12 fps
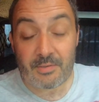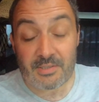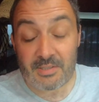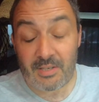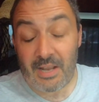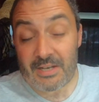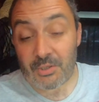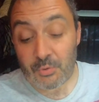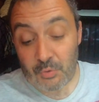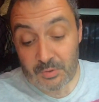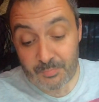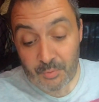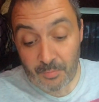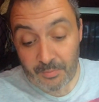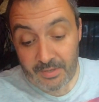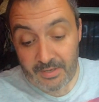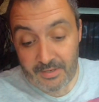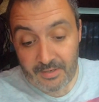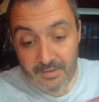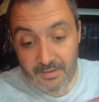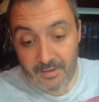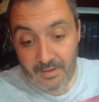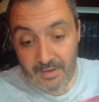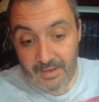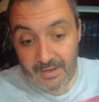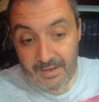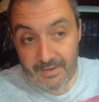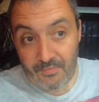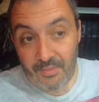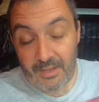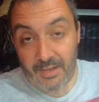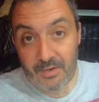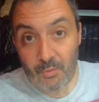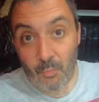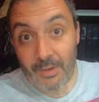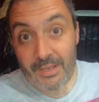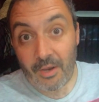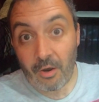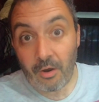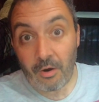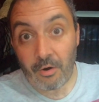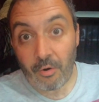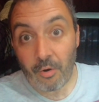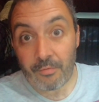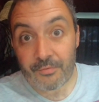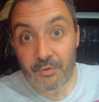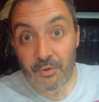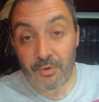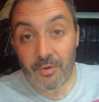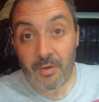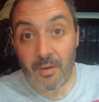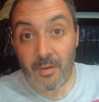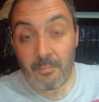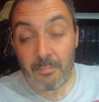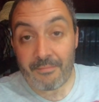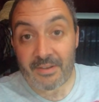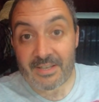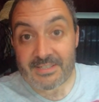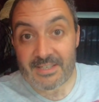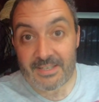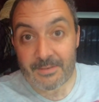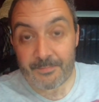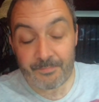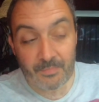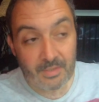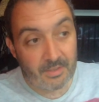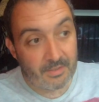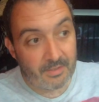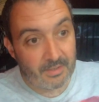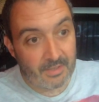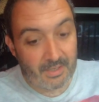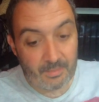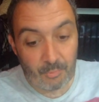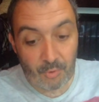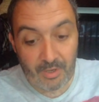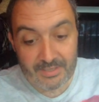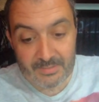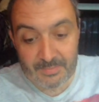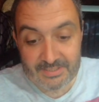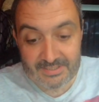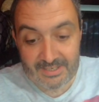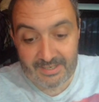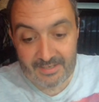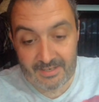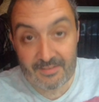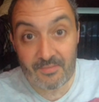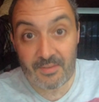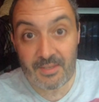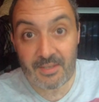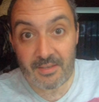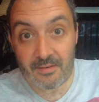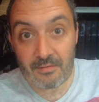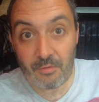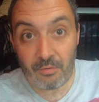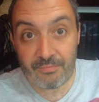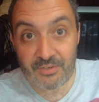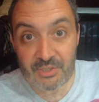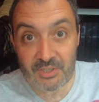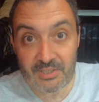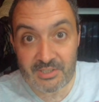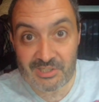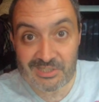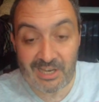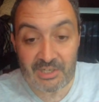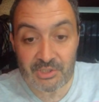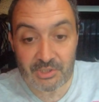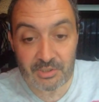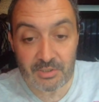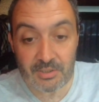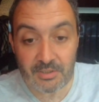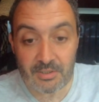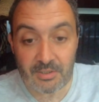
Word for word: which is a National Trust property. And then we are off to Mevagissey. Um, we're going to actually be staying in the officially sanctioned